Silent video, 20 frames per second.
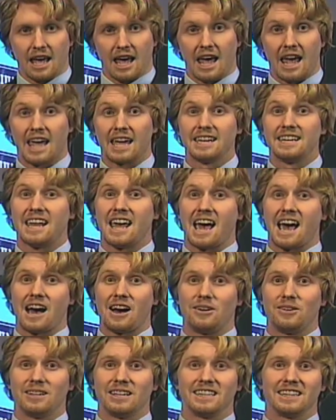And
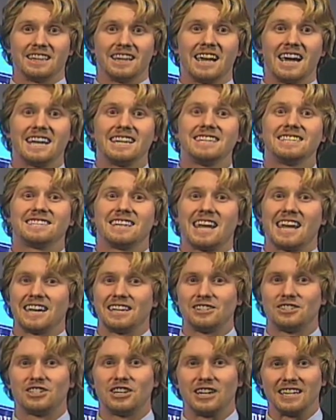now, ladies
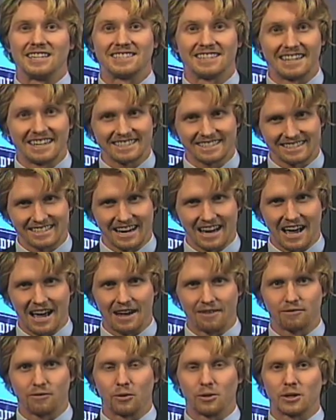and gents, it's
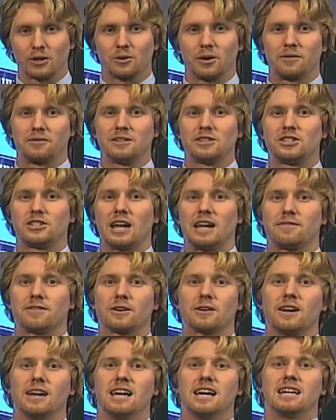time for the Griffin
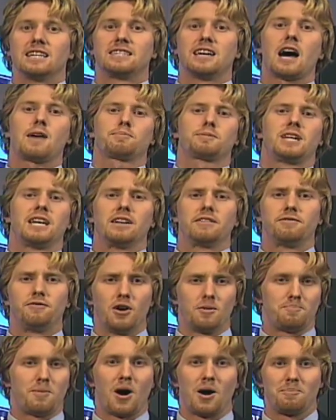Shaffer Top ten
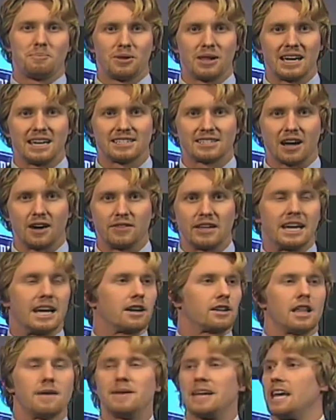Football Plays of the
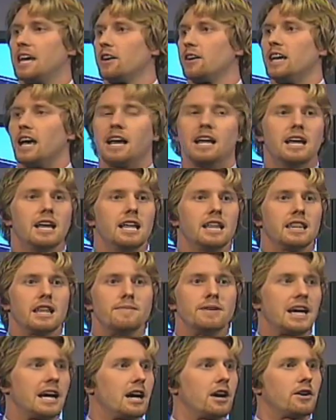Year. Let me hear you.
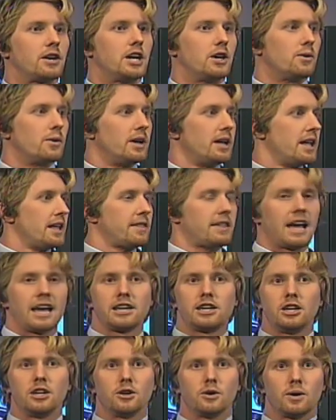Let me hear you.
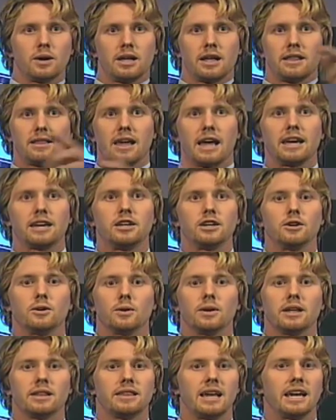Thank you. Thank
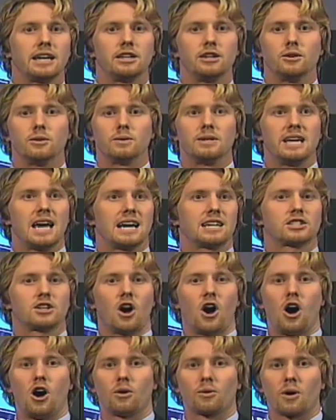you. Thank you. Yes,
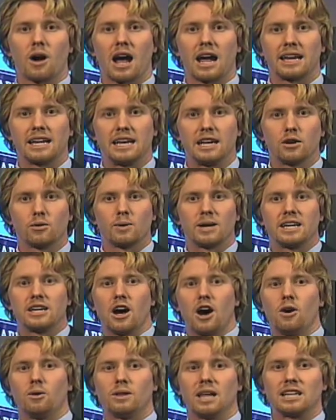all right. Here we
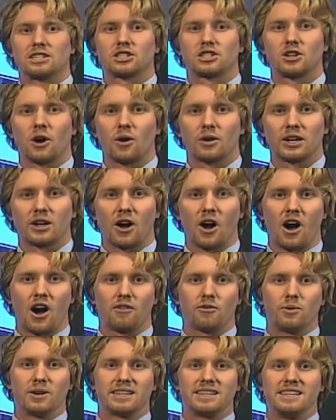go. Let's start it
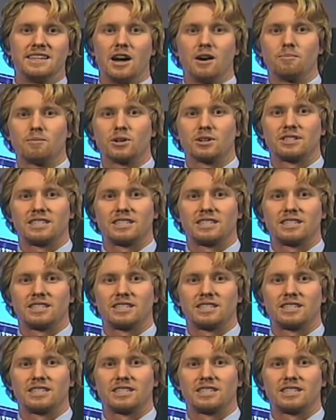off with number